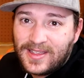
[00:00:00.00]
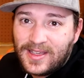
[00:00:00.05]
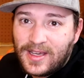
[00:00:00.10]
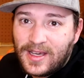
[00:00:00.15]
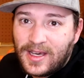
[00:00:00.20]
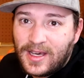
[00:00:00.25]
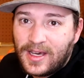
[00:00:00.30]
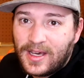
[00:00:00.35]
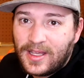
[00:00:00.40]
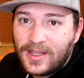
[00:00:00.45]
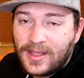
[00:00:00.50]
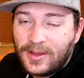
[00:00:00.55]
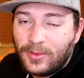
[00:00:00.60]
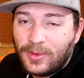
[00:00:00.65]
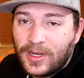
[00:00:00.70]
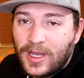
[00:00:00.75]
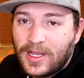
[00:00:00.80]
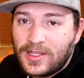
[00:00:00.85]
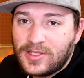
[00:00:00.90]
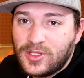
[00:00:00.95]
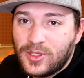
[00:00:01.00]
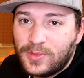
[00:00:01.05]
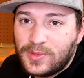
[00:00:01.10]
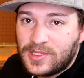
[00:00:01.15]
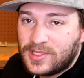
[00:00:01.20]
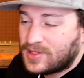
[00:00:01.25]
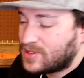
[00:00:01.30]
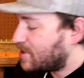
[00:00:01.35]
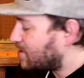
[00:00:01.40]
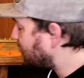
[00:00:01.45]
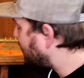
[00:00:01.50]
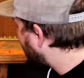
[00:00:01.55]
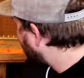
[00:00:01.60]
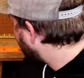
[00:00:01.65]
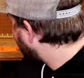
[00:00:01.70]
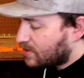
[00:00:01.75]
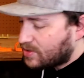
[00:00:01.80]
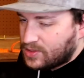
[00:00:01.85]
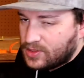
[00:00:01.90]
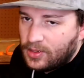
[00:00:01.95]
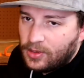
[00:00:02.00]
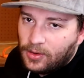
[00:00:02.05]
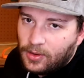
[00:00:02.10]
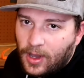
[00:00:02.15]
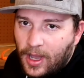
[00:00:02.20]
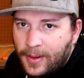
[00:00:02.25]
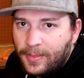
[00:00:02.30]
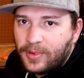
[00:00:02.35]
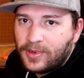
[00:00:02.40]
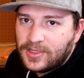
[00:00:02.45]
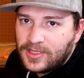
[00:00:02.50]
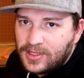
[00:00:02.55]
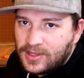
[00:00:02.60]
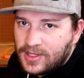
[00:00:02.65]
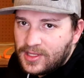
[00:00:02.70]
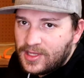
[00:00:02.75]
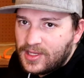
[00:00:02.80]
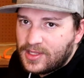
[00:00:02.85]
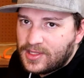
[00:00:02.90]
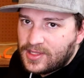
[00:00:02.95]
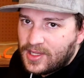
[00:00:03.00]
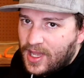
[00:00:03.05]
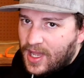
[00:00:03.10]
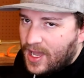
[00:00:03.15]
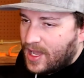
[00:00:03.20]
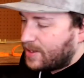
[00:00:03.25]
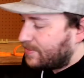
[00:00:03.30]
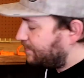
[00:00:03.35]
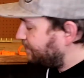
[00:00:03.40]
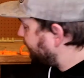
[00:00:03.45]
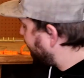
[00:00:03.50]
they were not super successful. So I printed these at